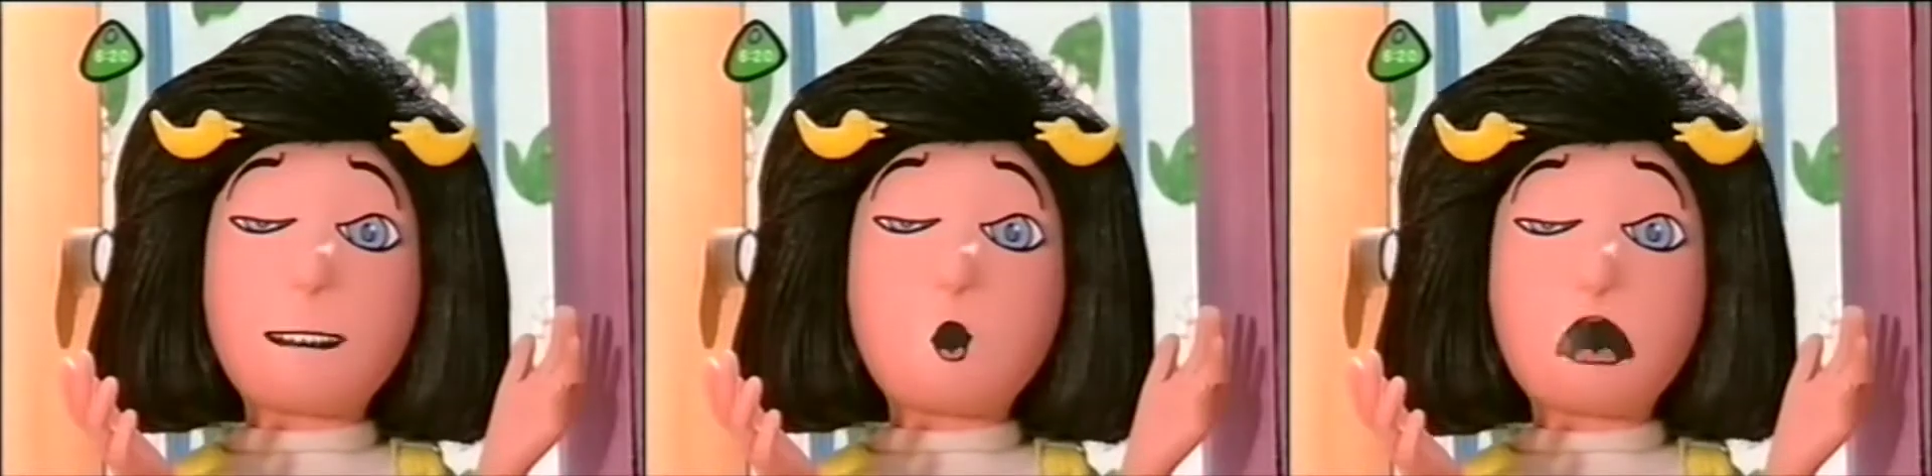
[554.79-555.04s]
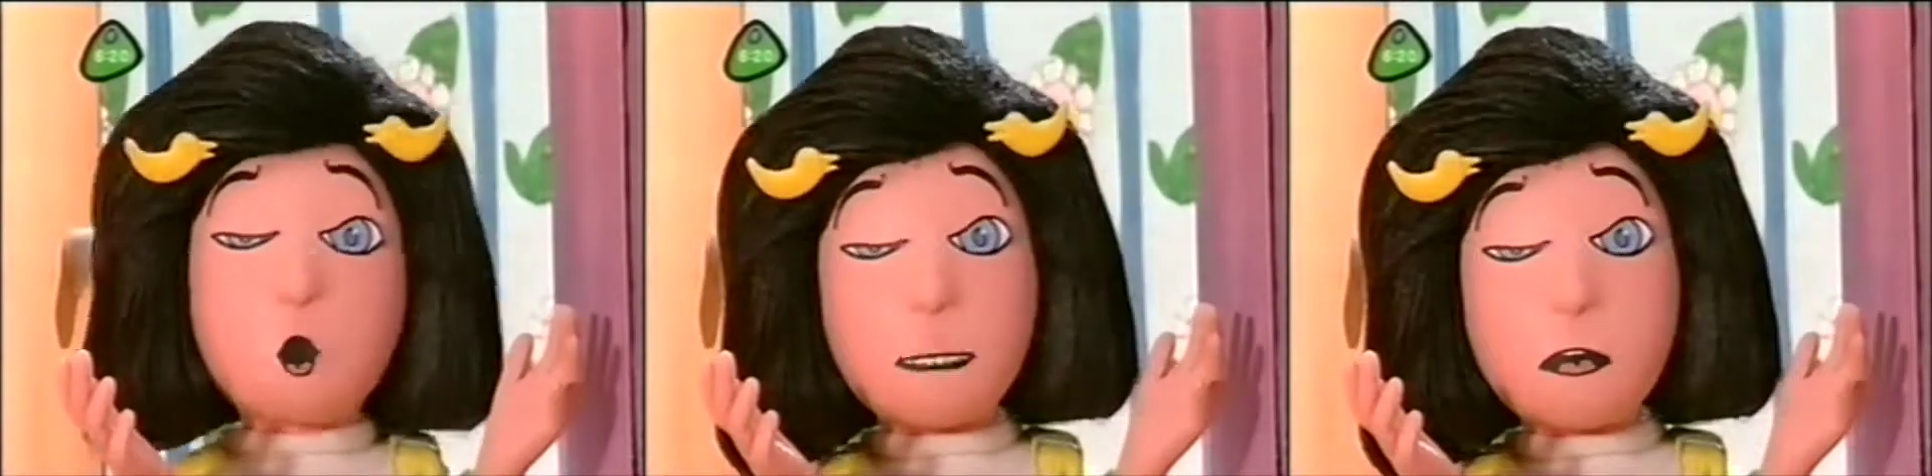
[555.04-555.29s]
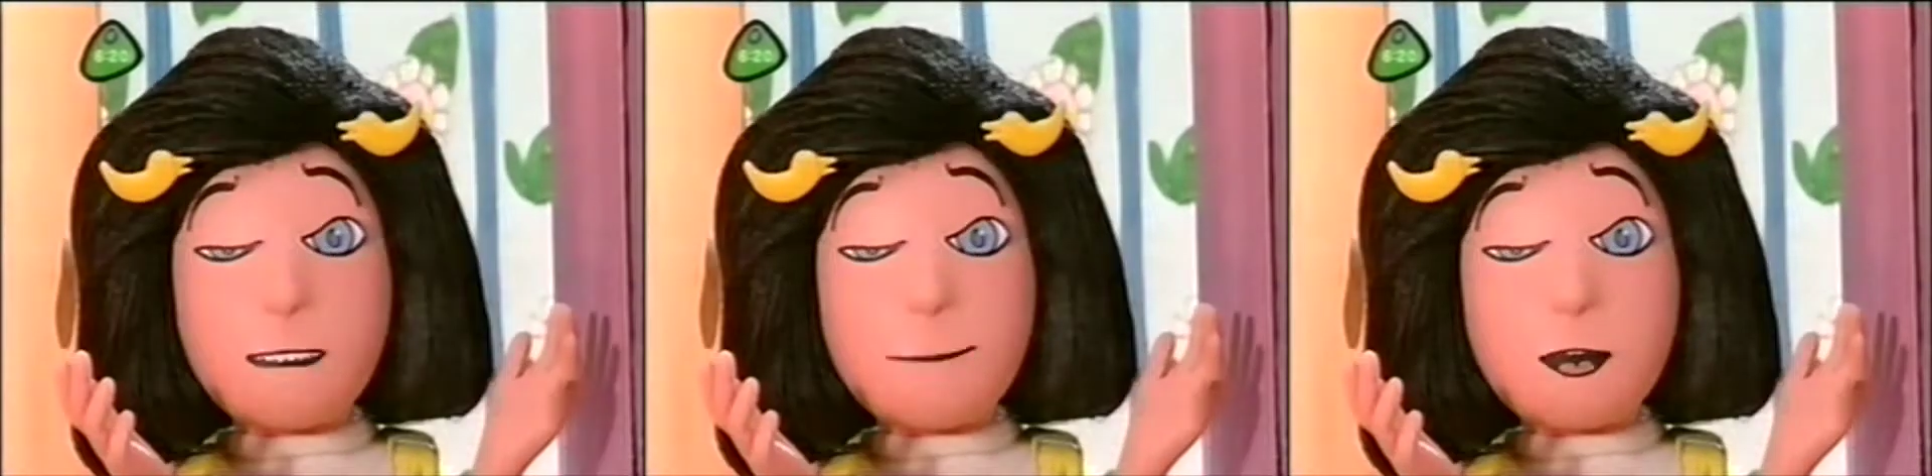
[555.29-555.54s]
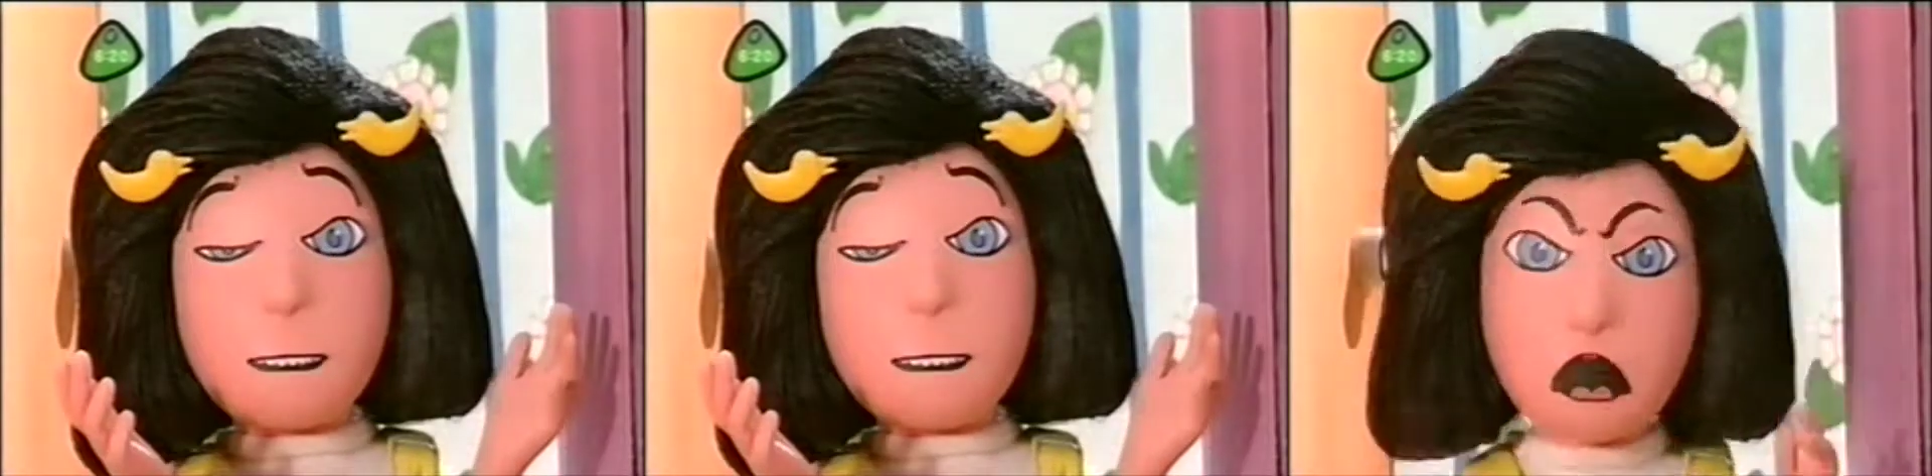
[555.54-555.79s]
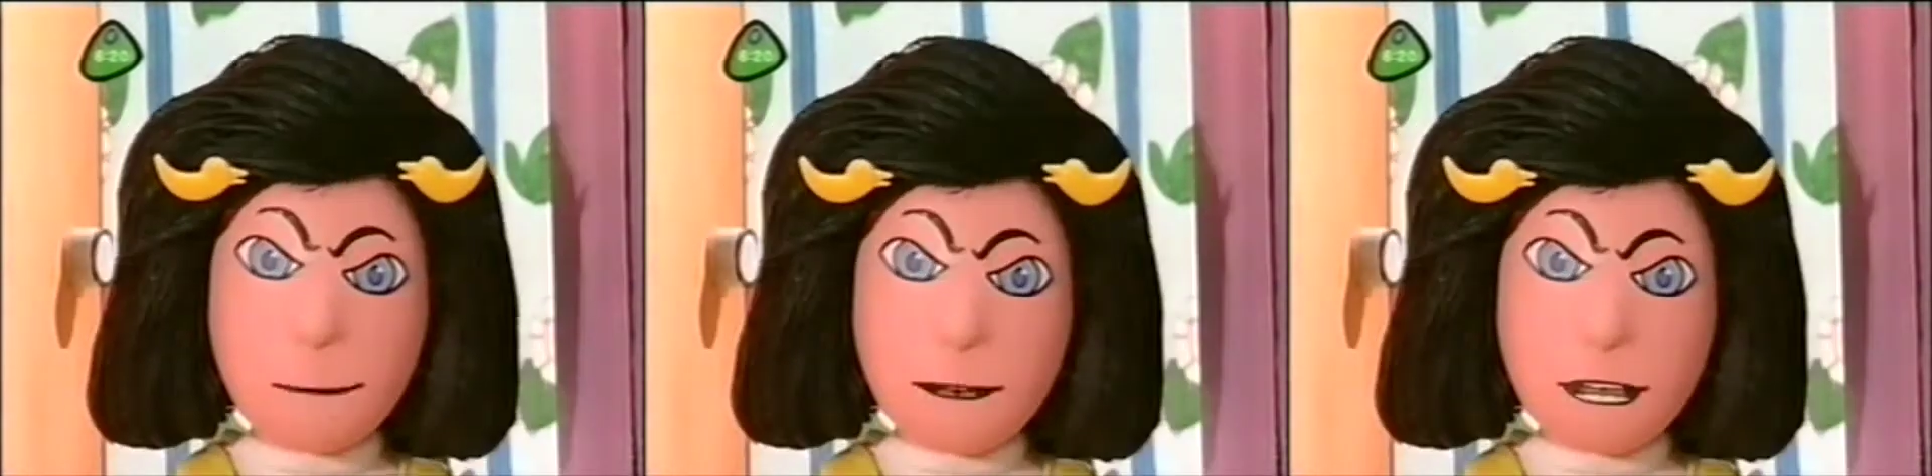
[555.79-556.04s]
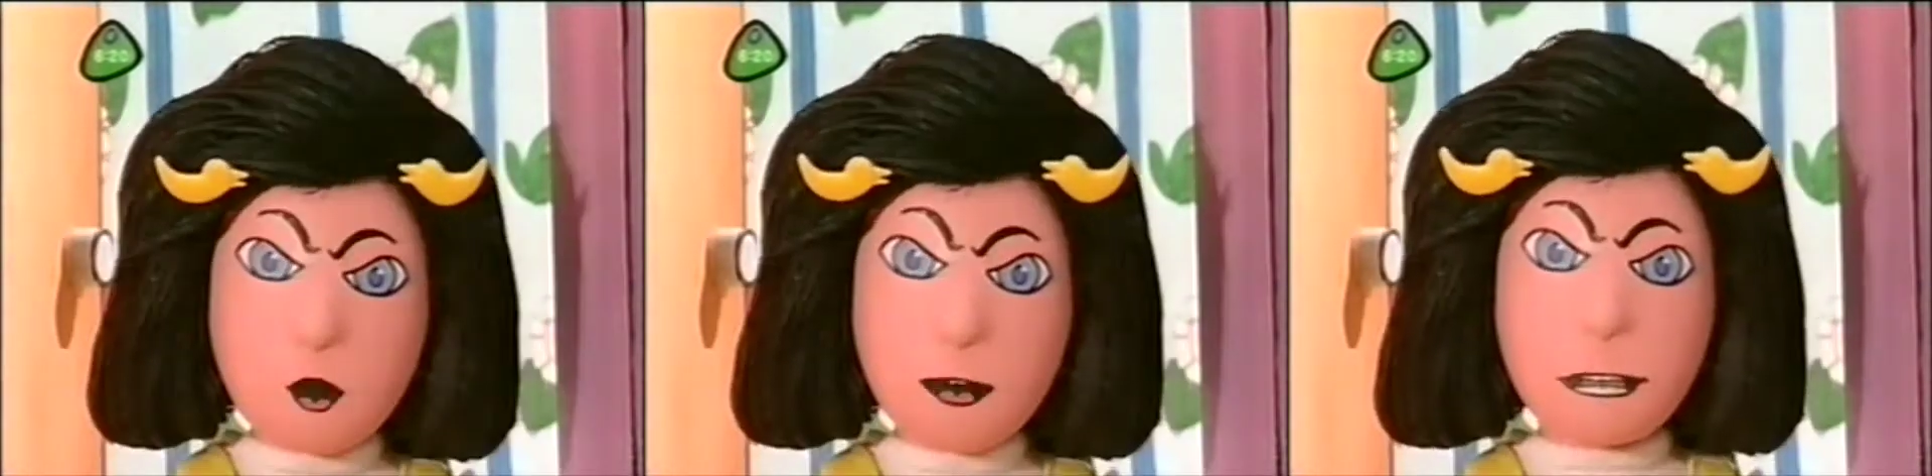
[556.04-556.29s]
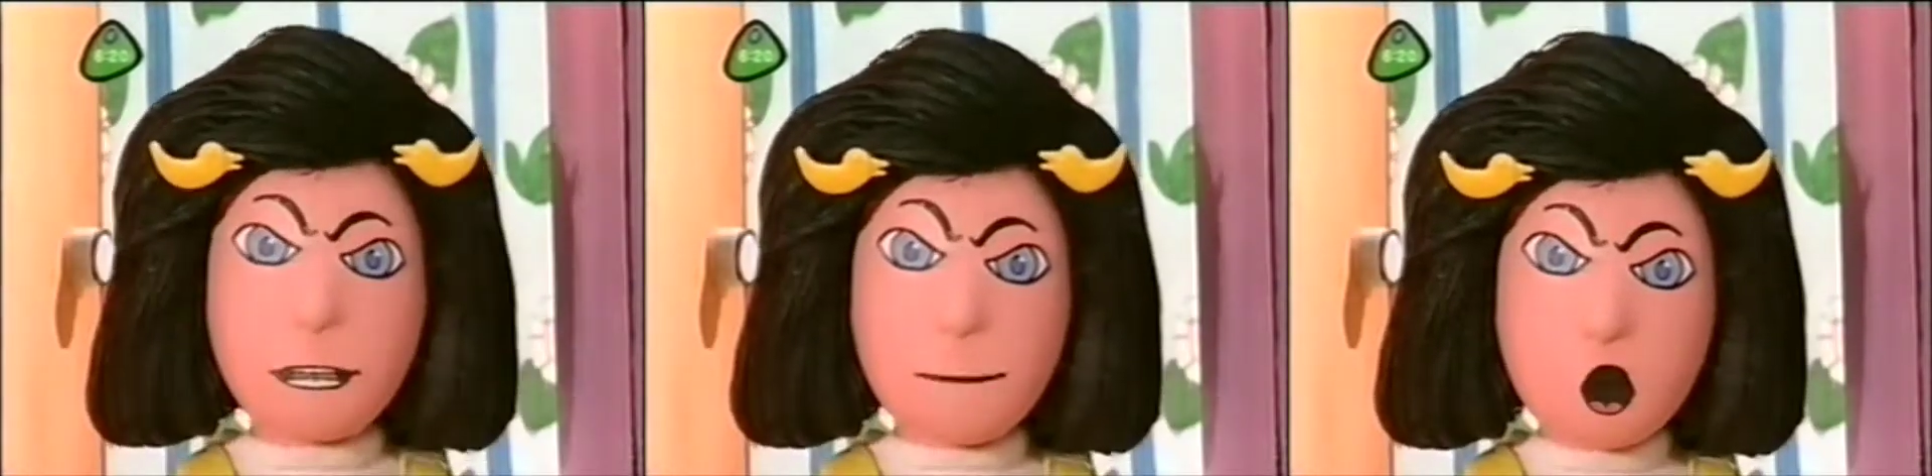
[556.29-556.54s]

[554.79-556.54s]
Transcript: sure I want to spend time with you